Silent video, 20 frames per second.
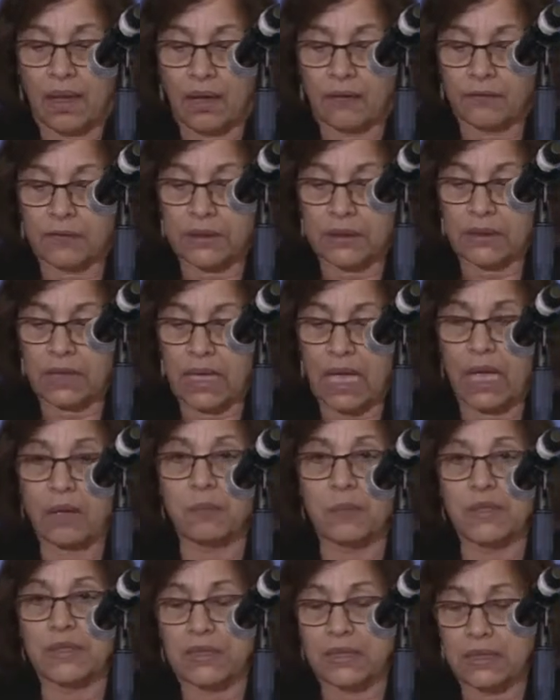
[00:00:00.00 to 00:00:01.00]
after the
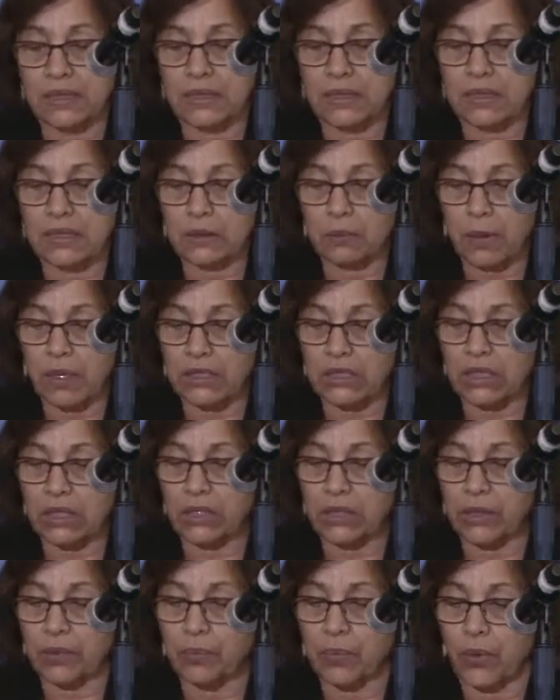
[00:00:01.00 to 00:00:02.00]
IPCC special
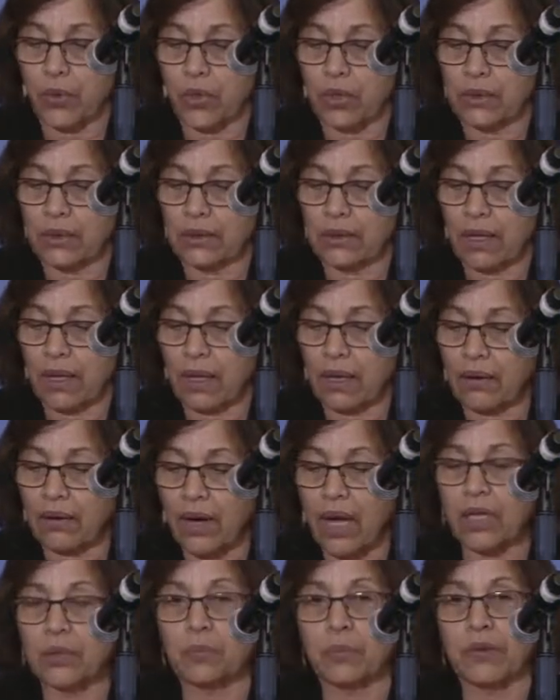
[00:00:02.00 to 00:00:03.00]
report and
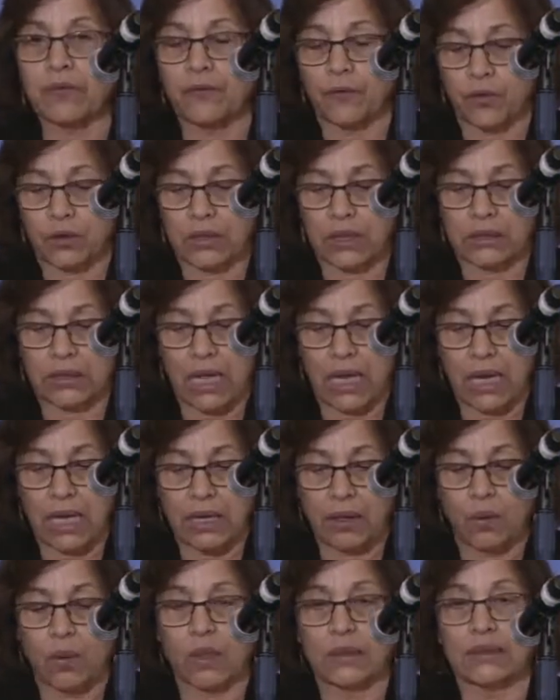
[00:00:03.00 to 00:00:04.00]
right before the
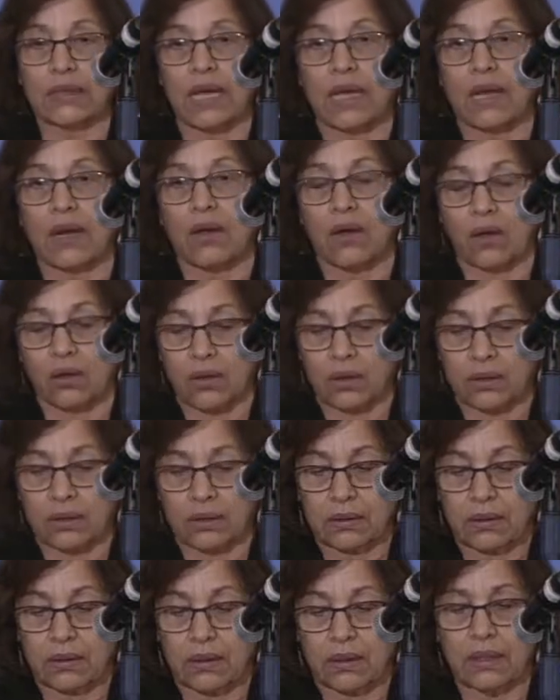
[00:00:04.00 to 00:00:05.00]
Talanoa Dialogue
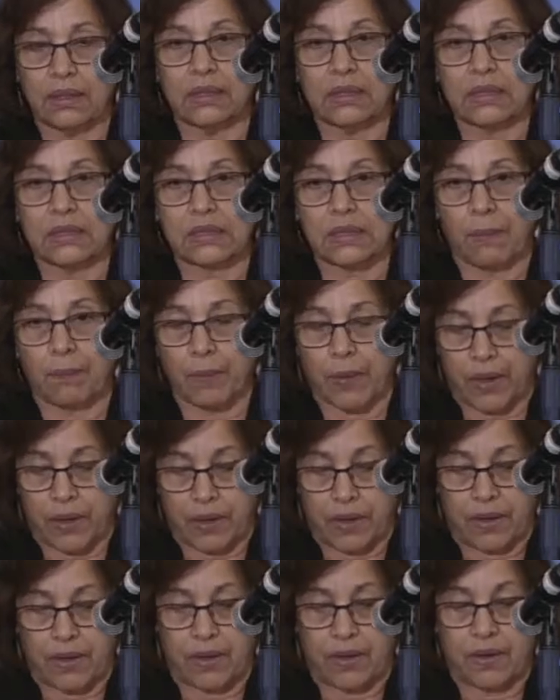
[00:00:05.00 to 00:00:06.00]
in
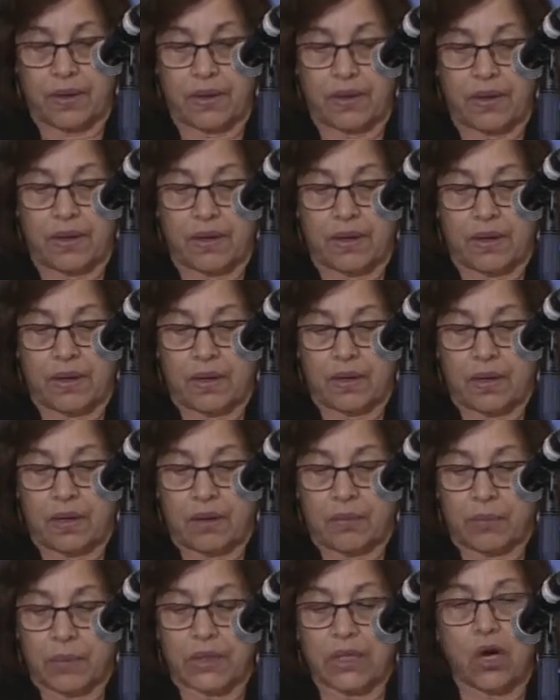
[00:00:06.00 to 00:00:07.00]
December.
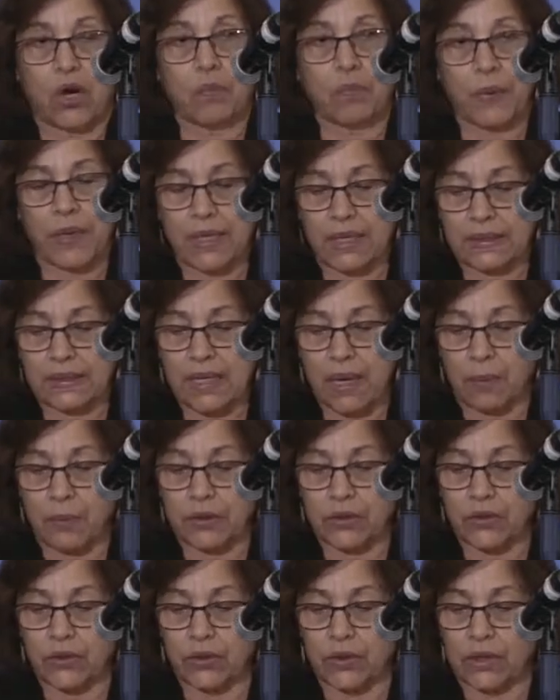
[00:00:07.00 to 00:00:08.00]
But our biggest
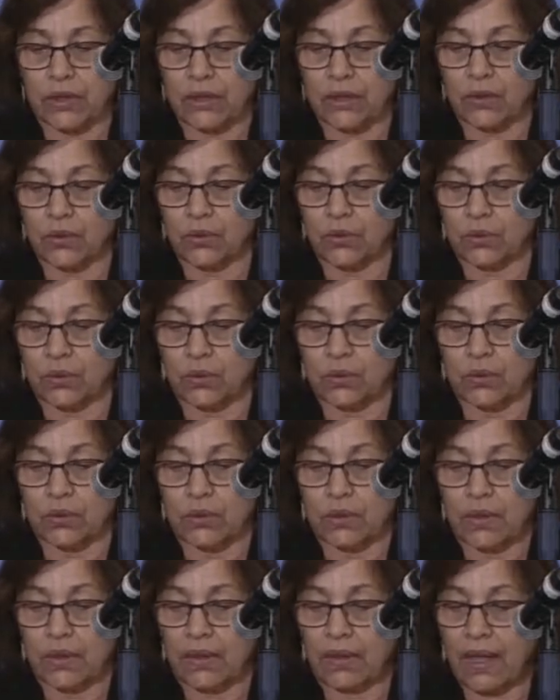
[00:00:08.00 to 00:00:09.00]
opportunity to
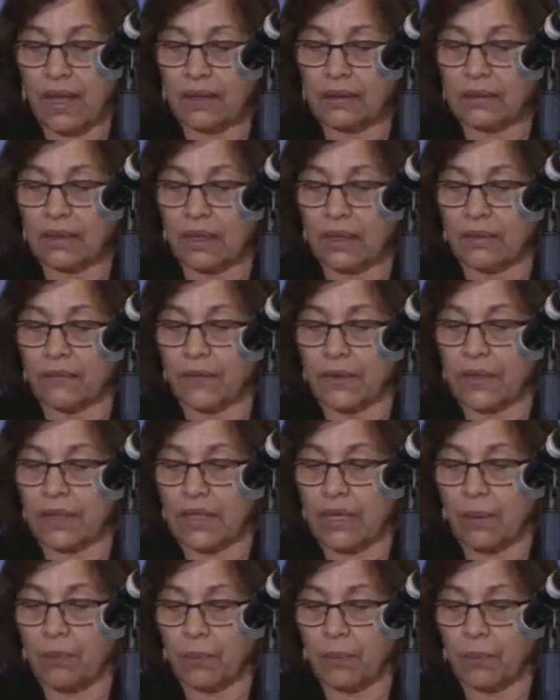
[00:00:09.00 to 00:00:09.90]
then deliver the